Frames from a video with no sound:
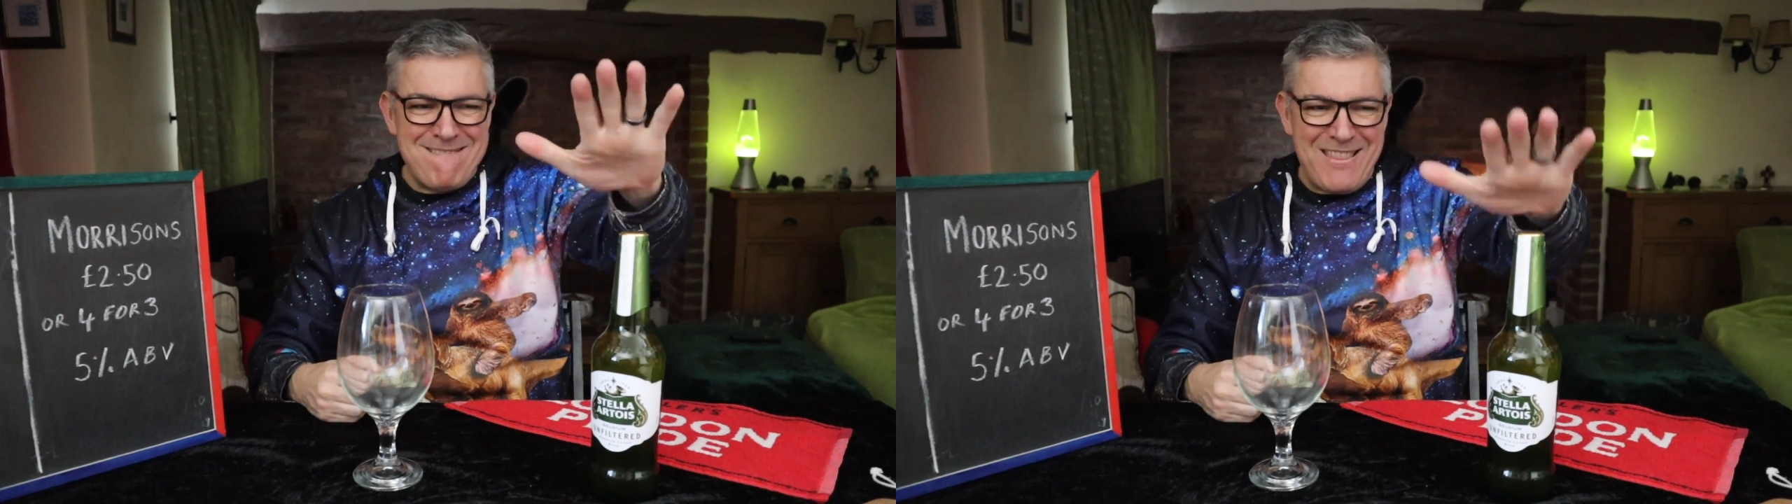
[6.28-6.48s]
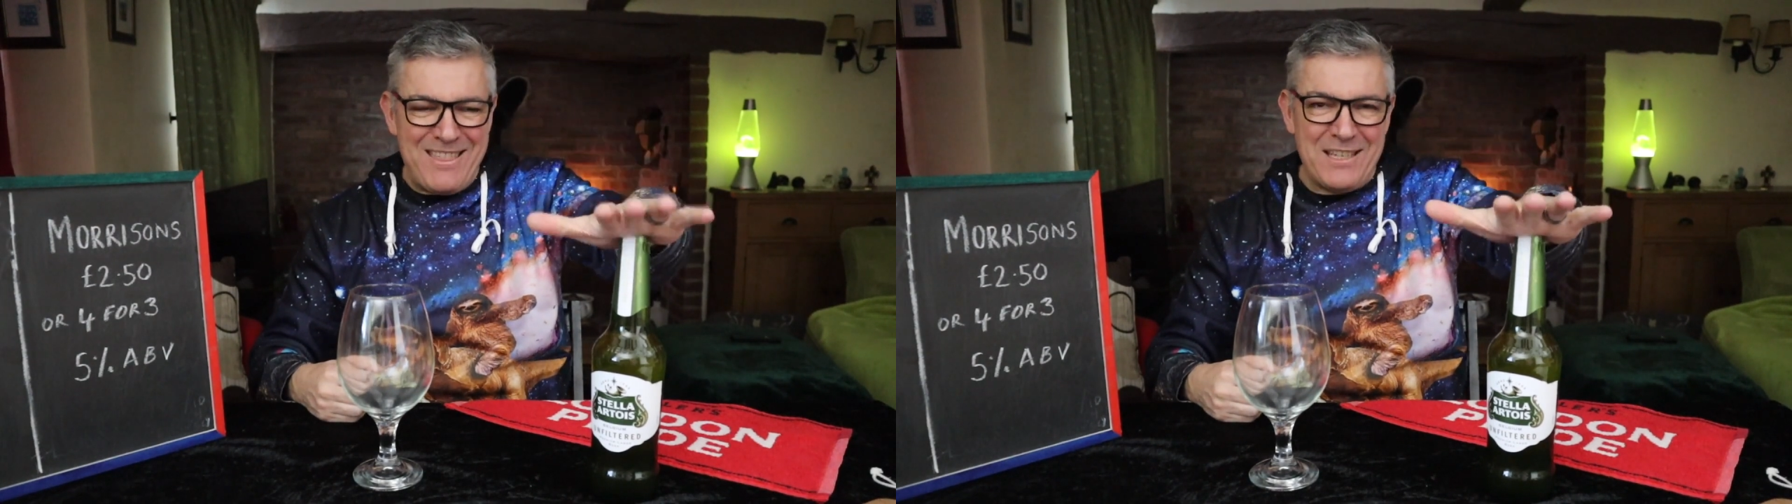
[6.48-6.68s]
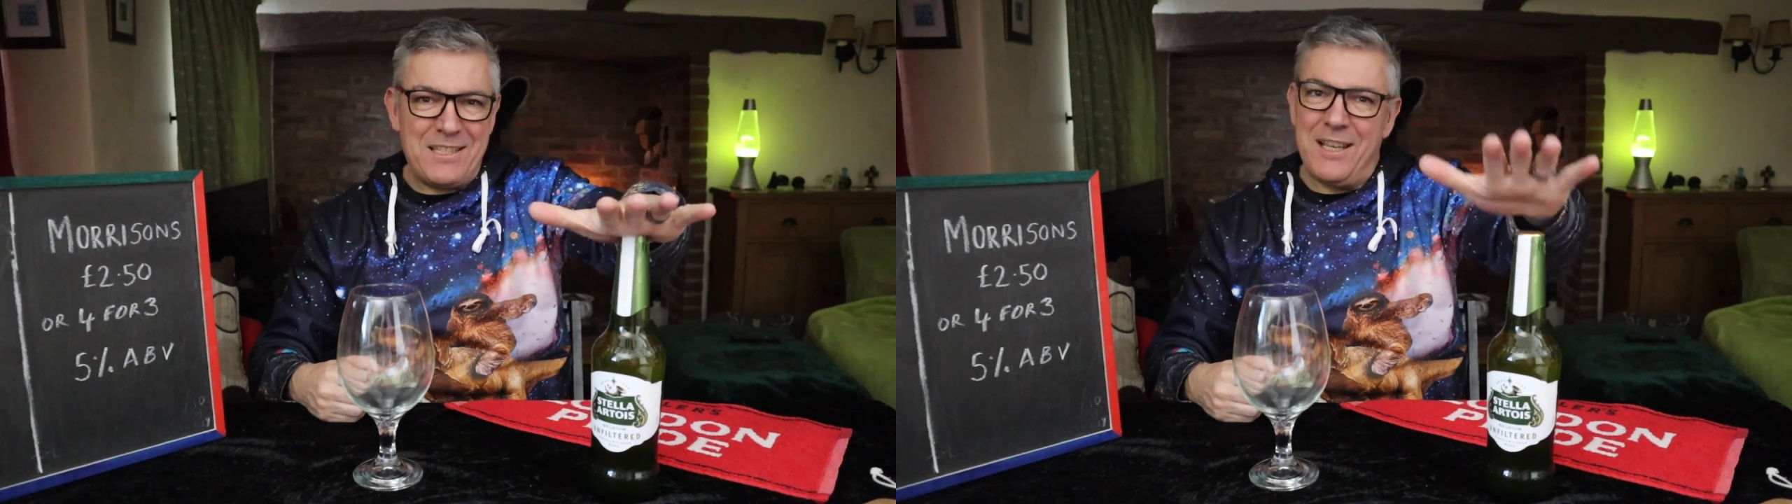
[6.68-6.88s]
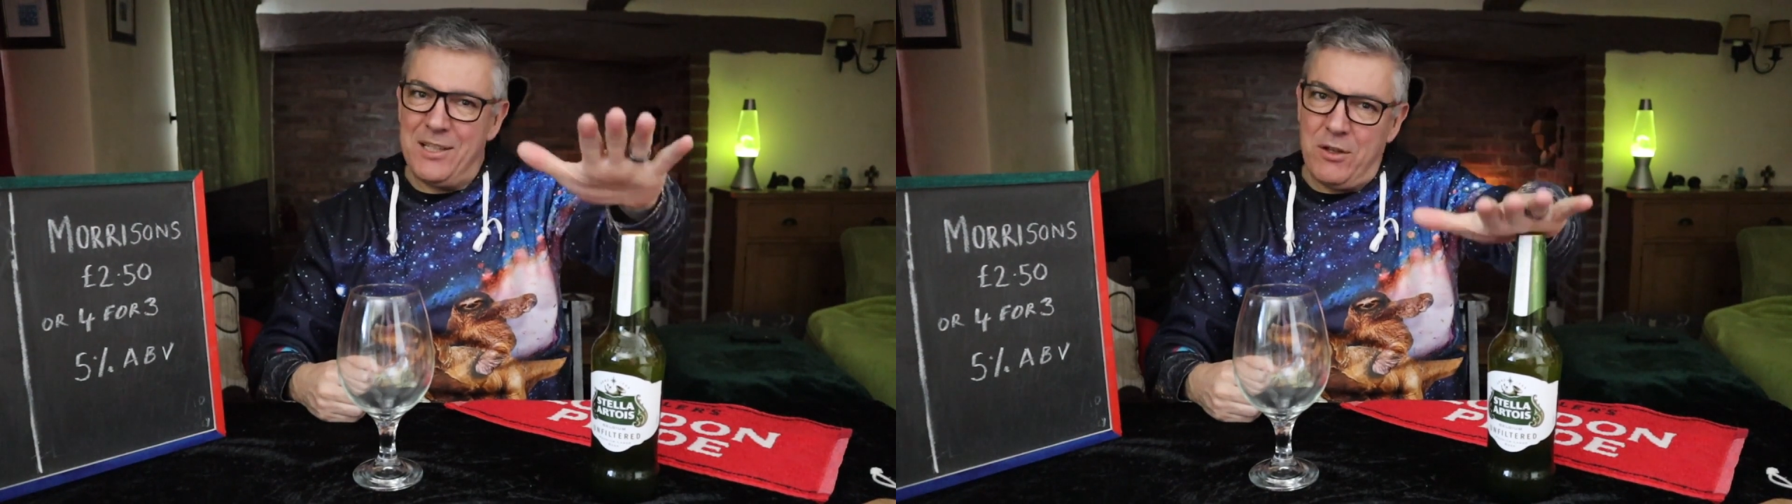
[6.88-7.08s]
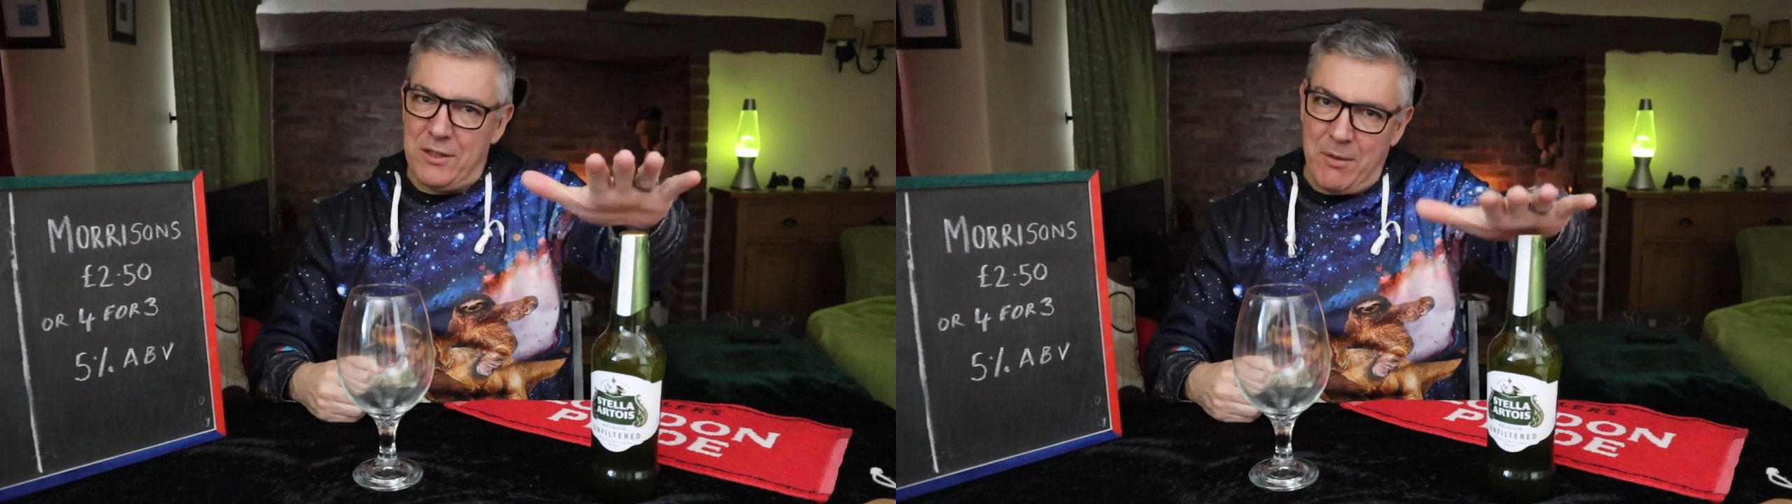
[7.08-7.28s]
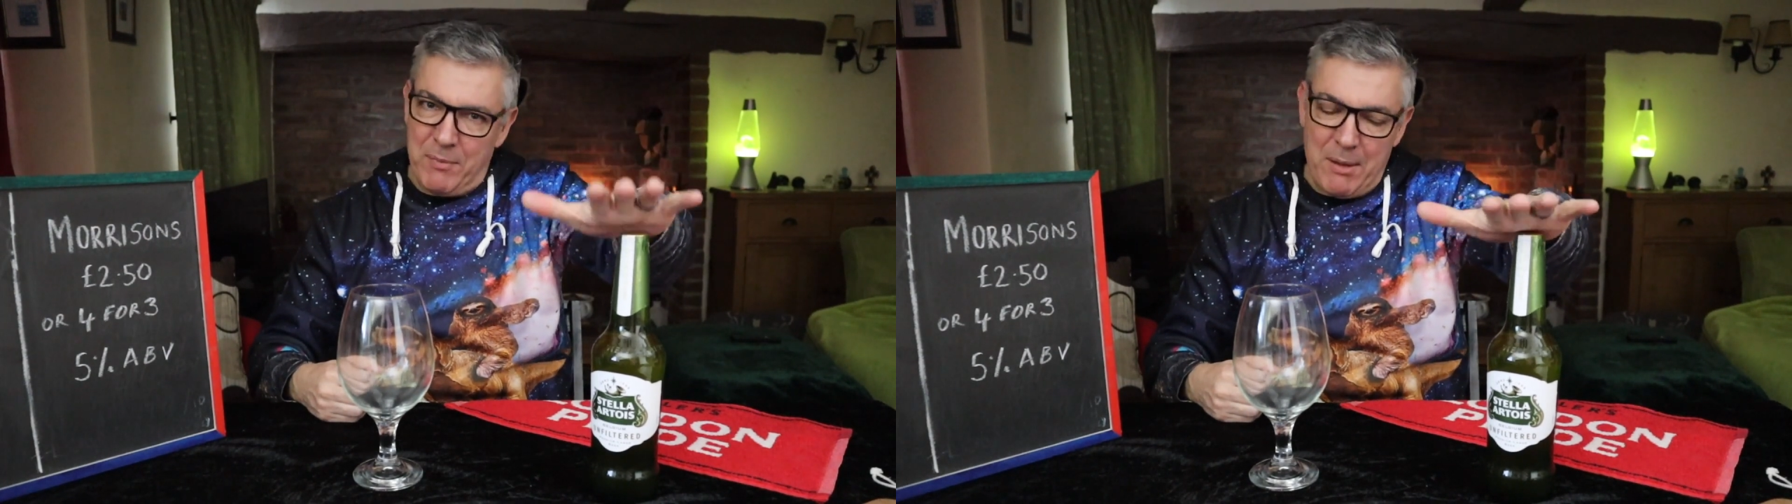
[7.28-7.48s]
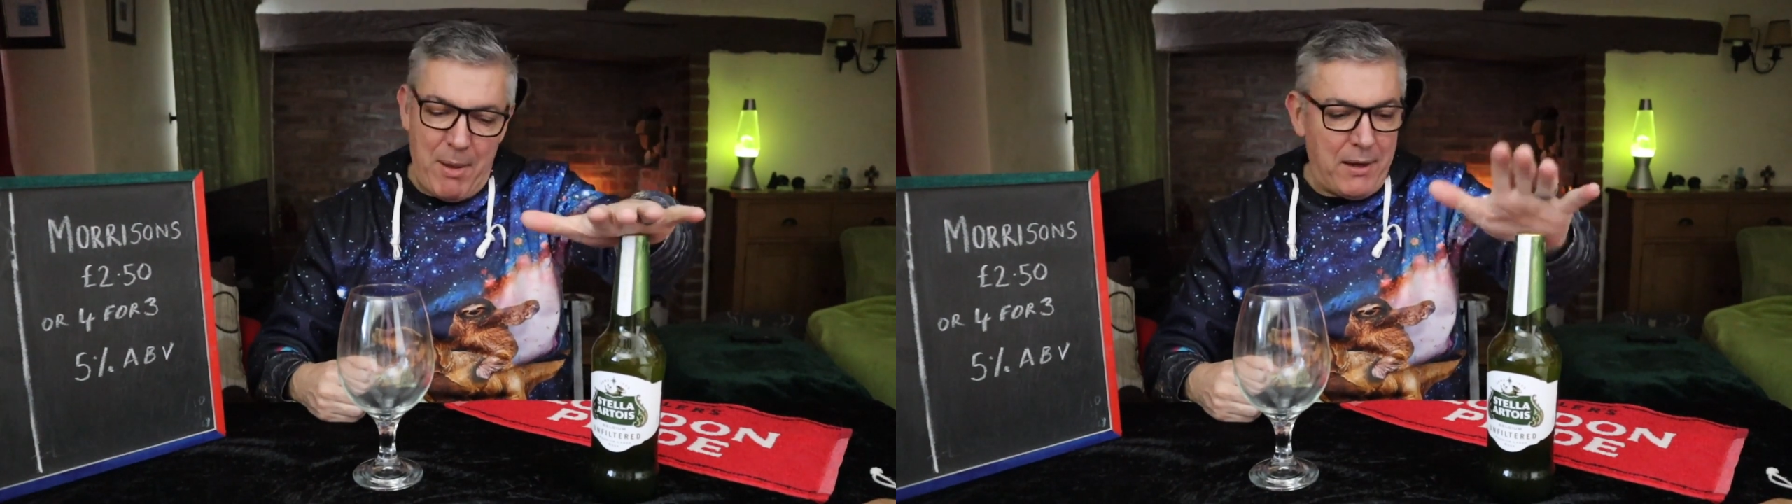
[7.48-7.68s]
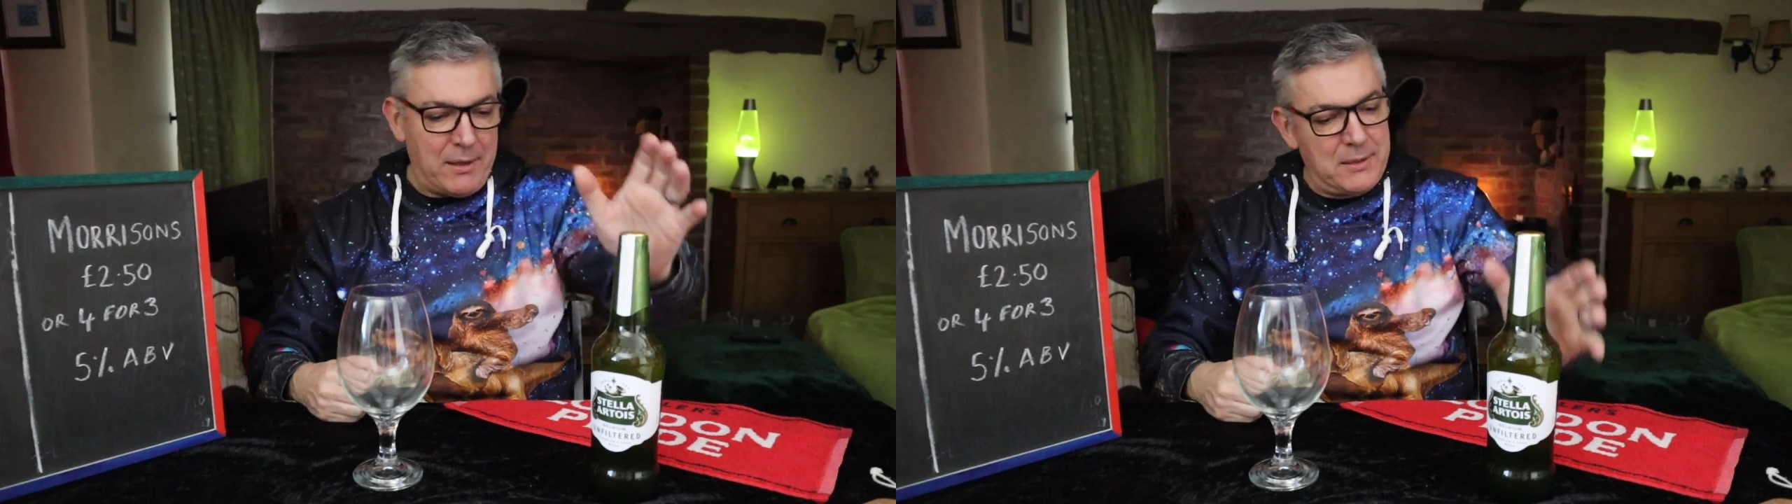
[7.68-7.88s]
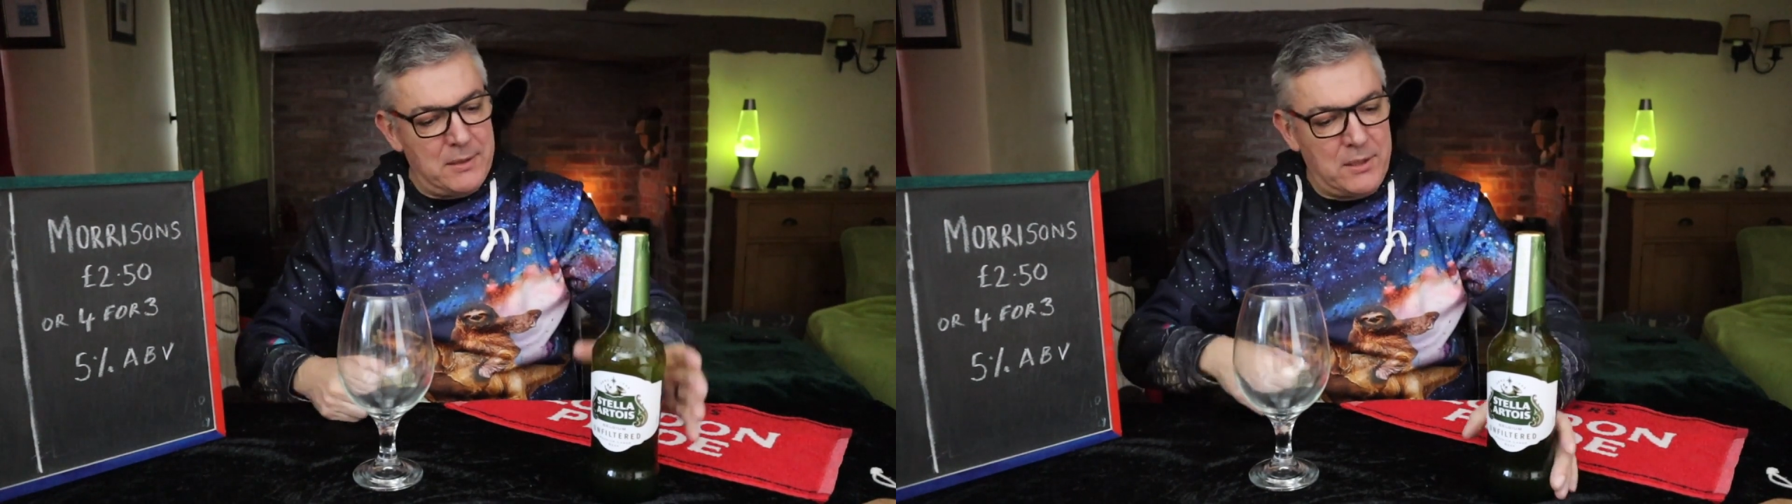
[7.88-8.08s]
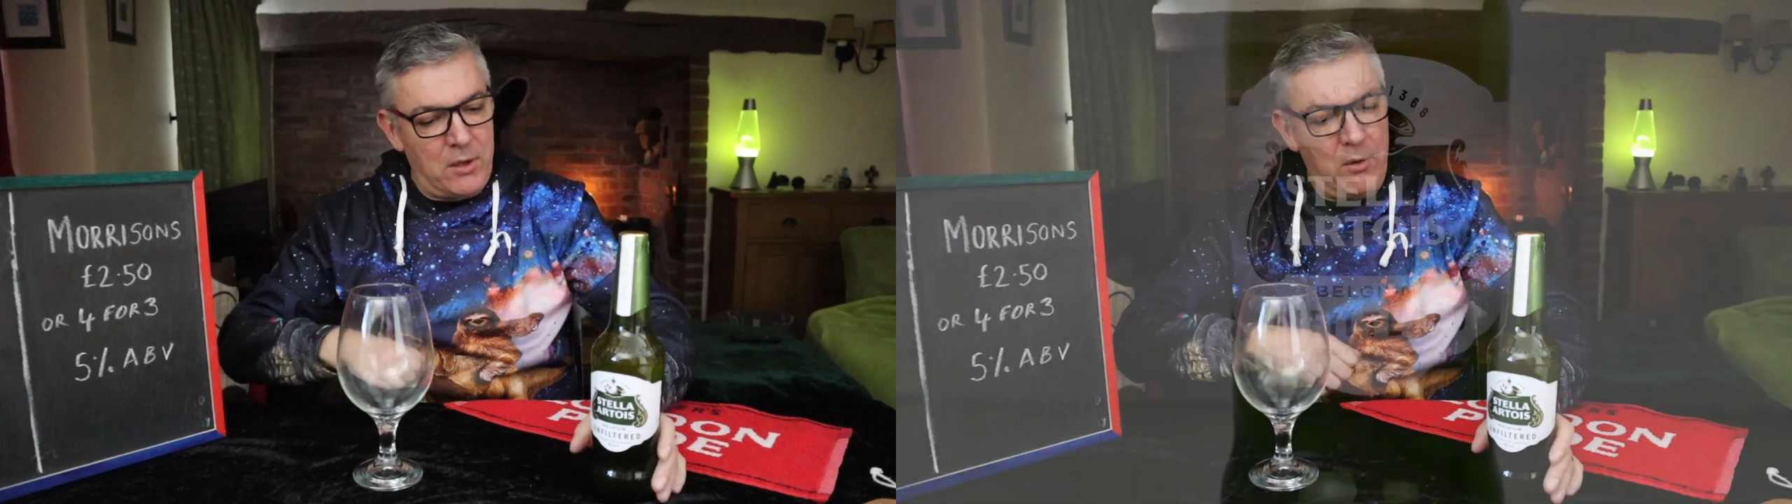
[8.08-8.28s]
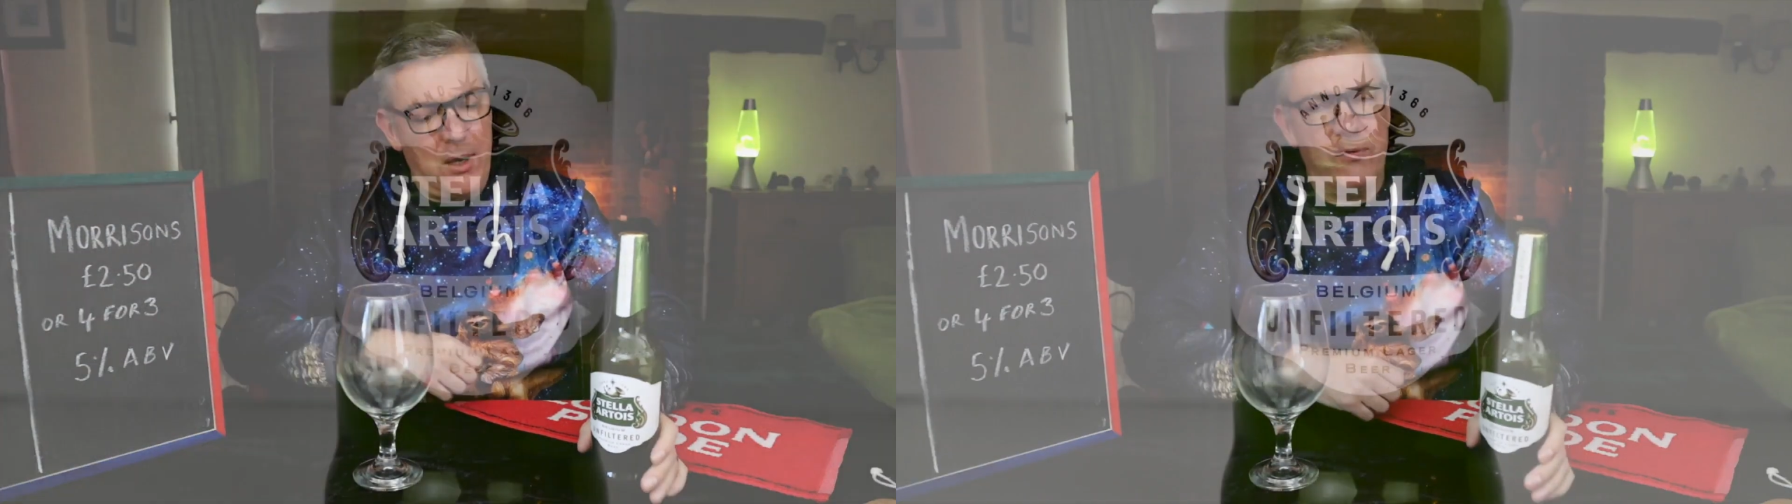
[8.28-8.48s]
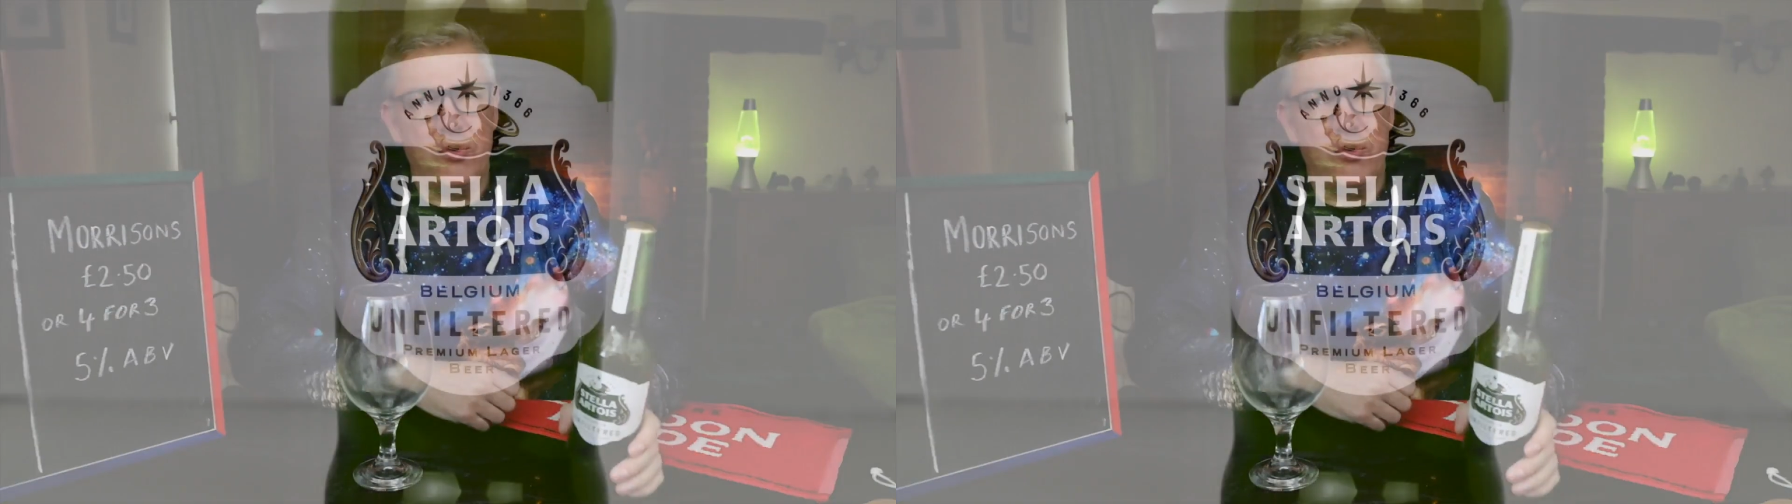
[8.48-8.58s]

This has got something about it. So I've